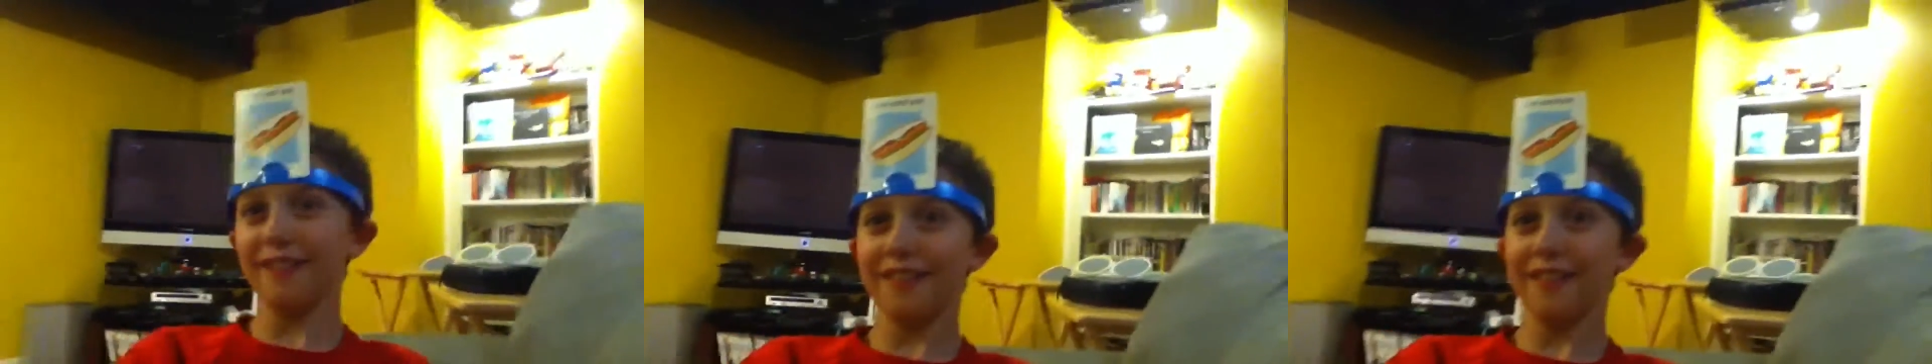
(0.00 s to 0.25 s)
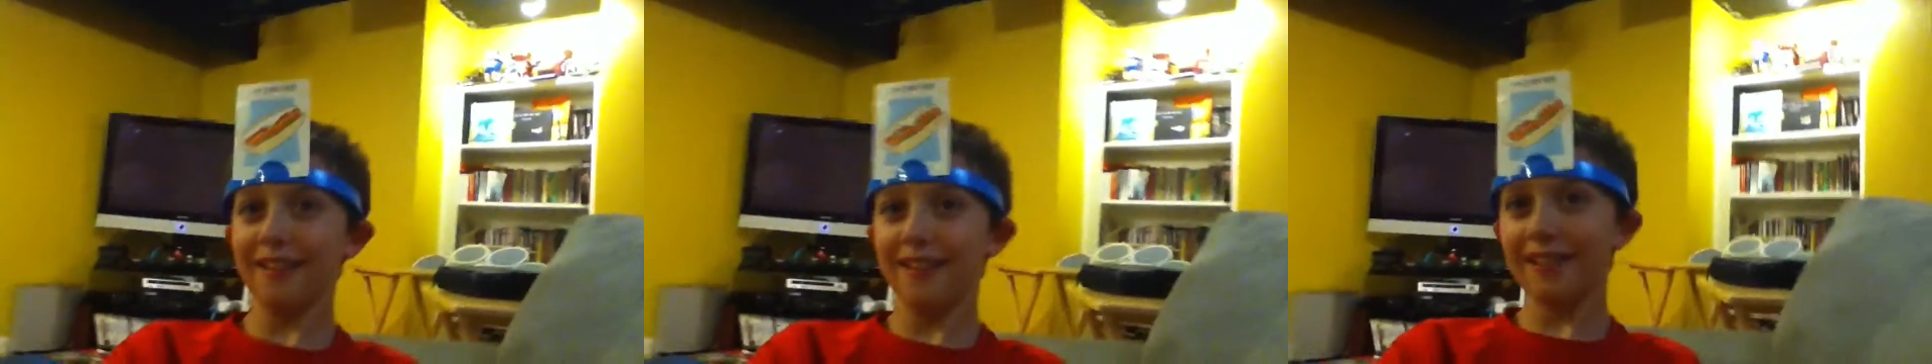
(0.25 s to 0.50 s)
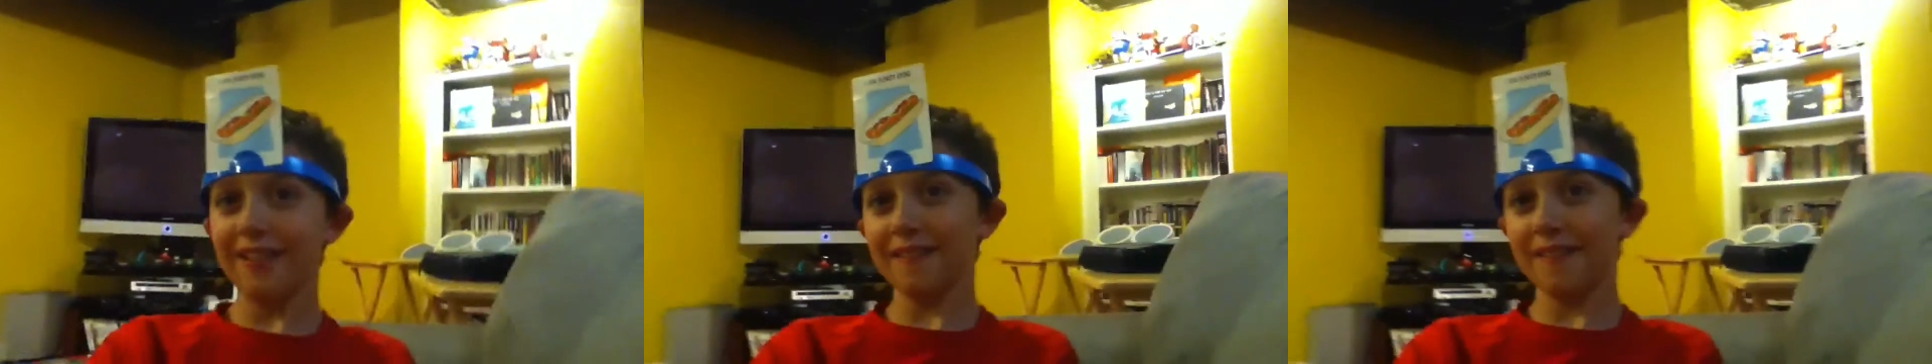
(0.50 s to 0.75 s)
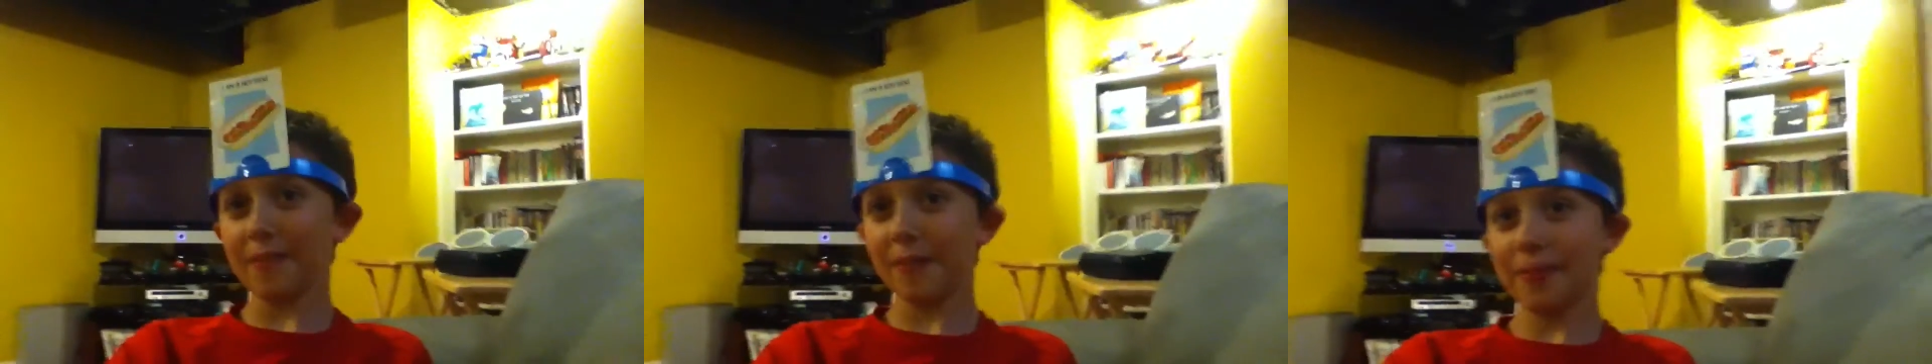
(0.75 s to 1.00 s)
No,
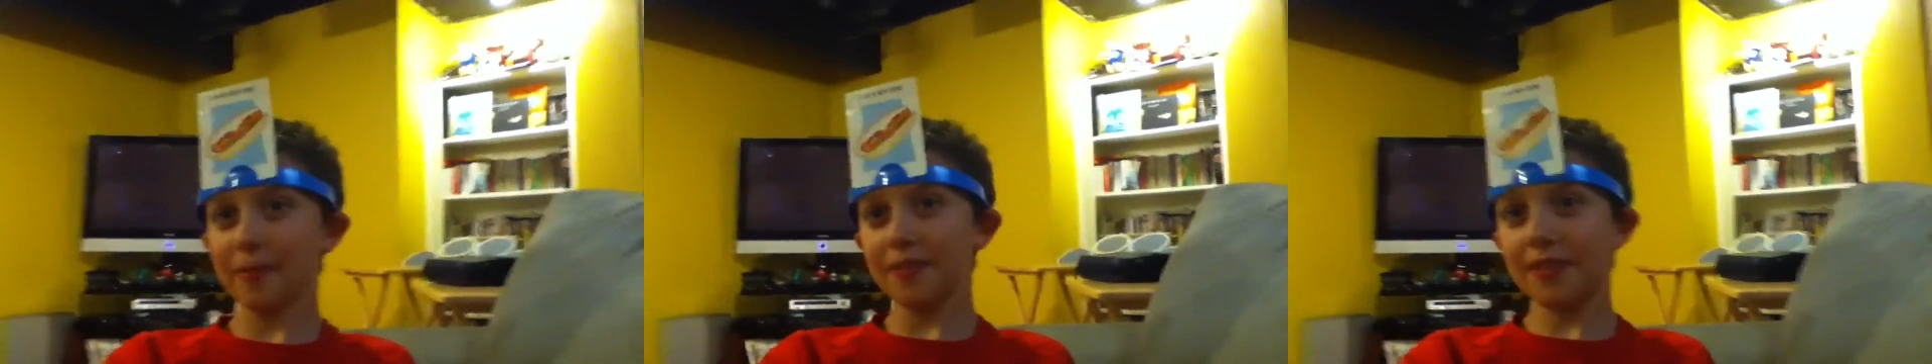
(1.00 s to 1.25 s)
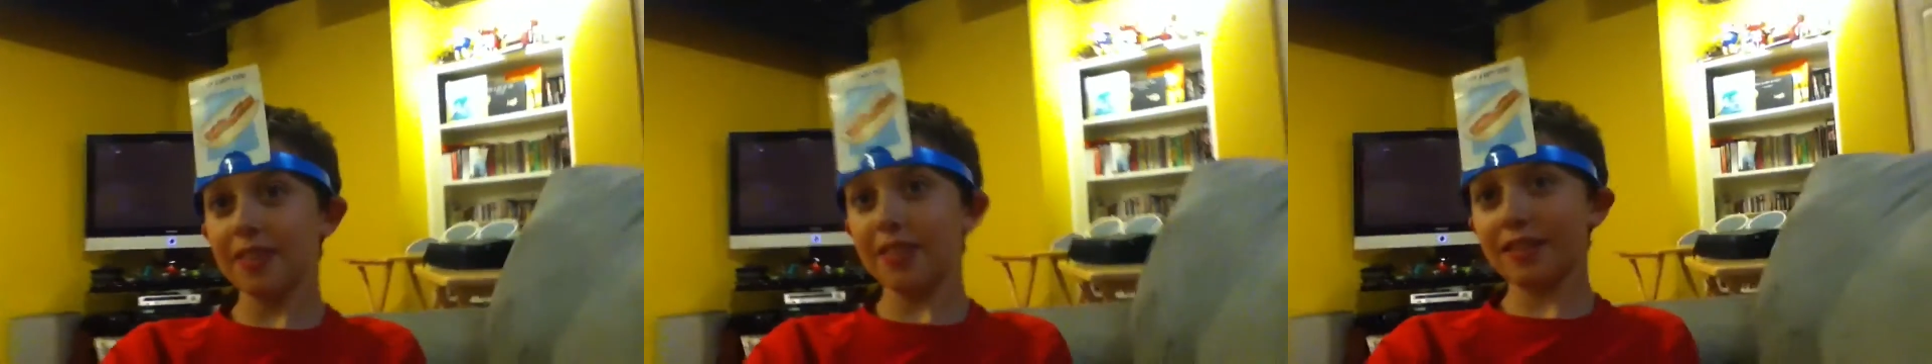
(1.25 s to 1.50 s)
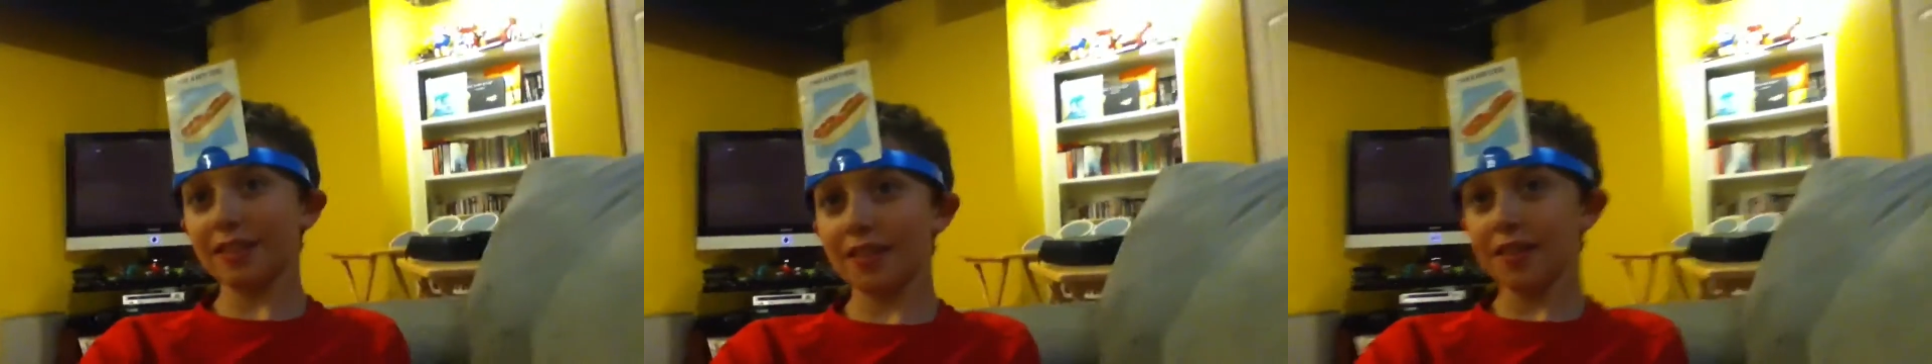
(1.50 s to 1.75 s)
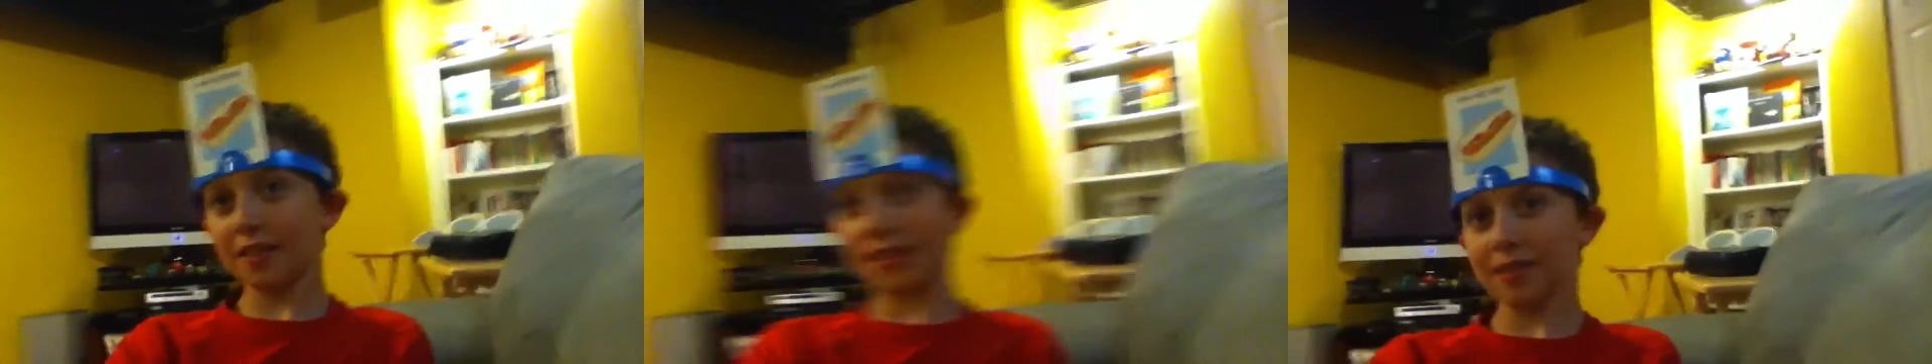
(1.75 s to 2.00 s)
but good
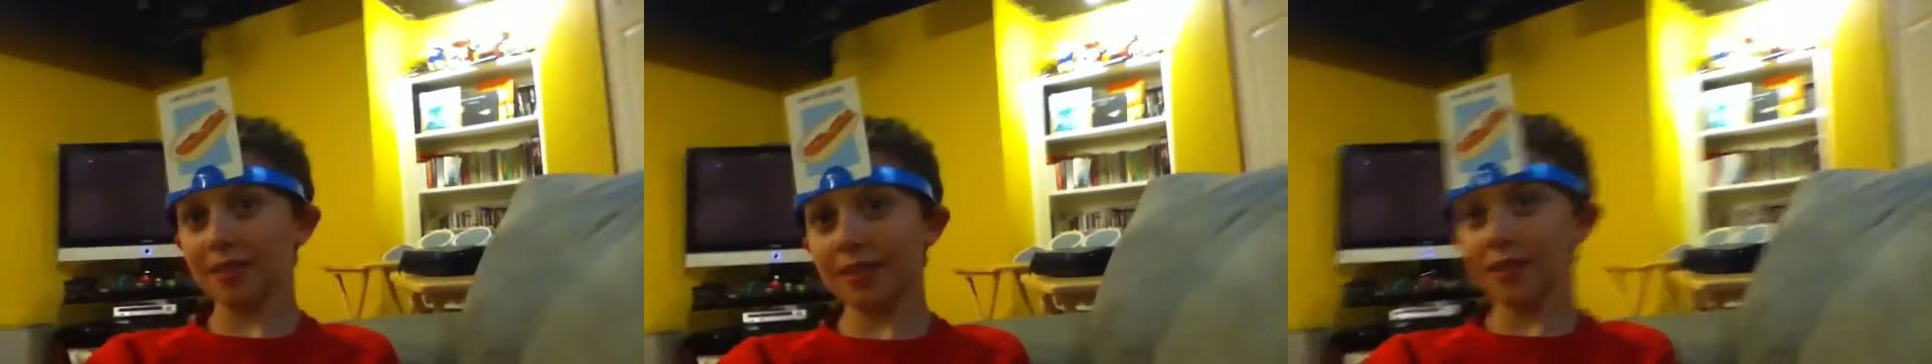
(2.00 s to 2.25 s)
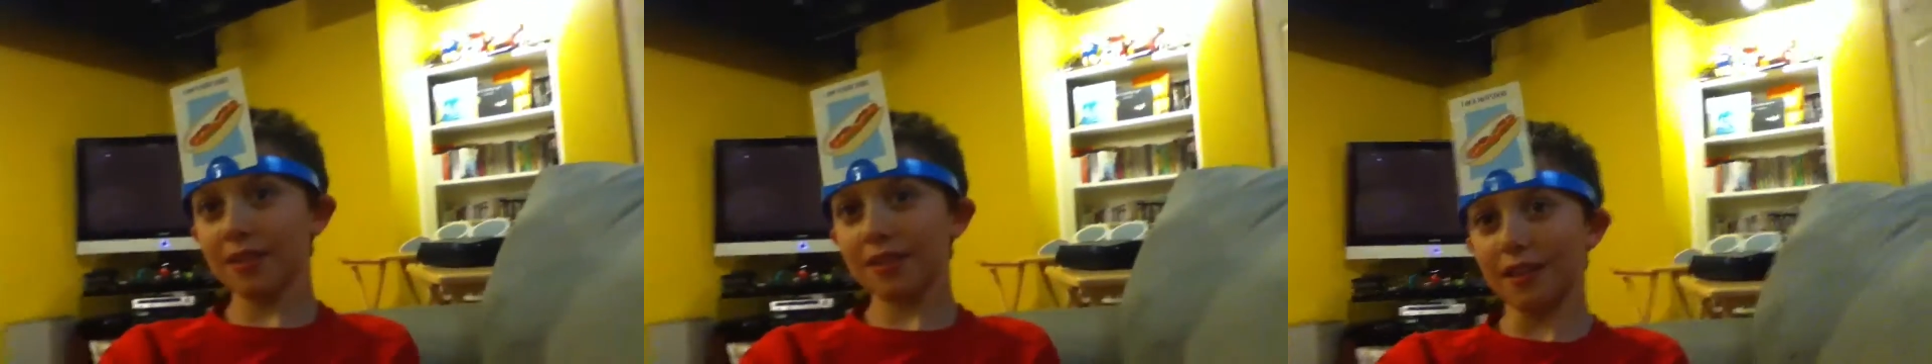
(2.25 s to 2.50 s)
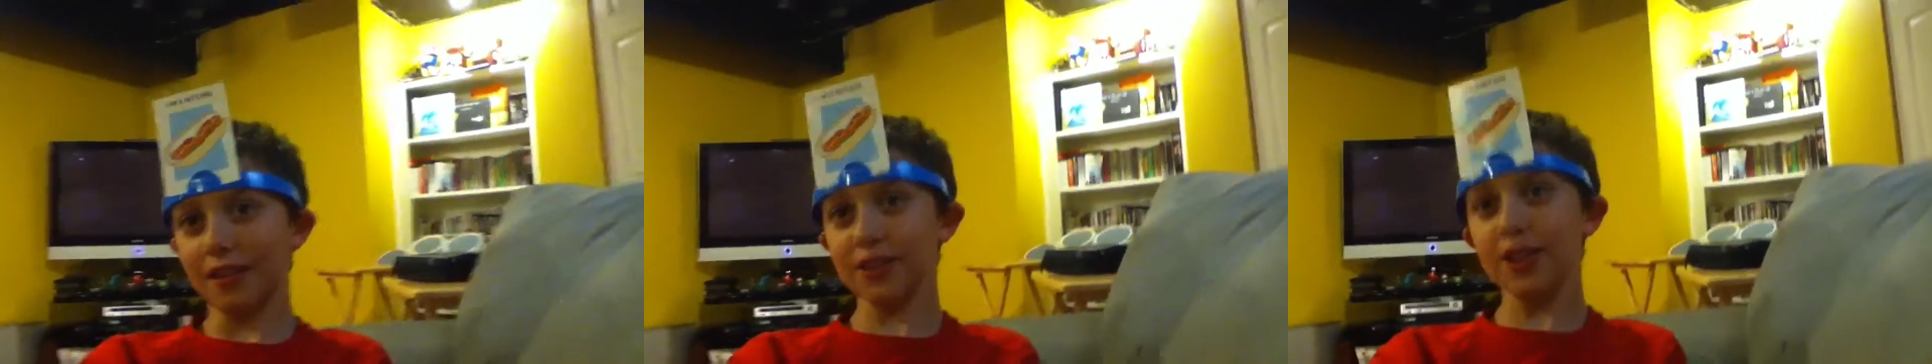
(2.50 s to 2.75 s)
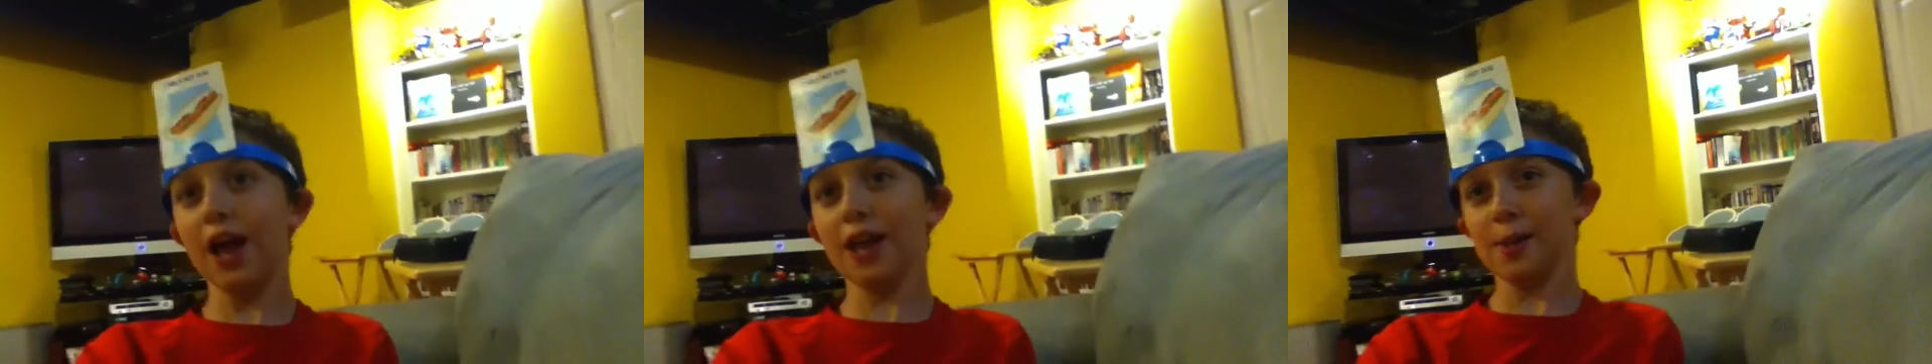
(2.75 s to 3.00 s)
choice. A
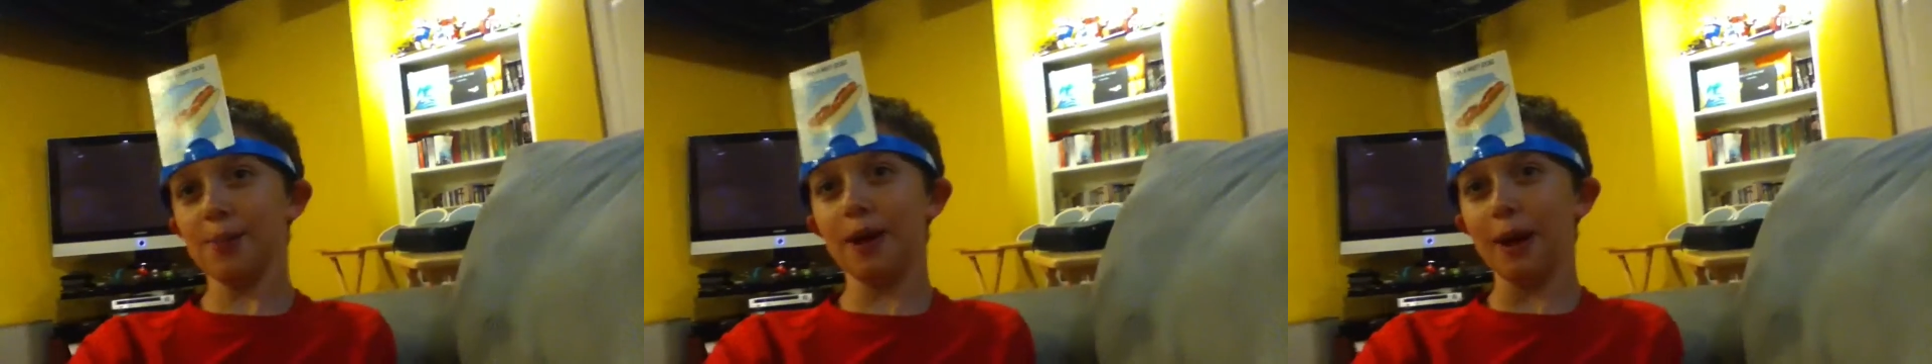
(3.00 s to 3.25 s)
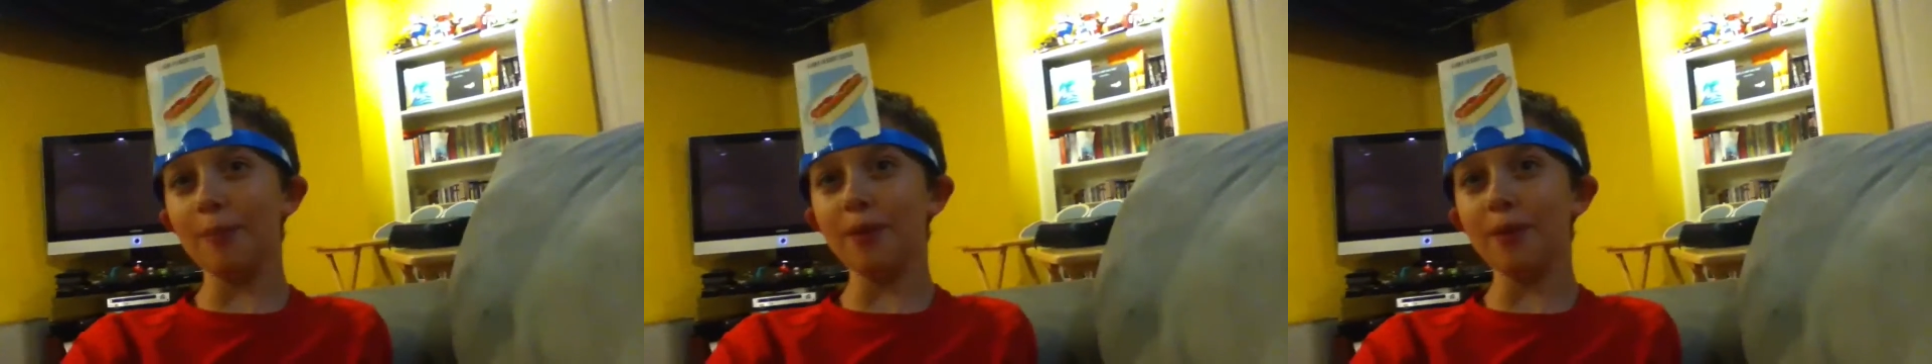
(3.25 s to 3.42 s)
lollipop.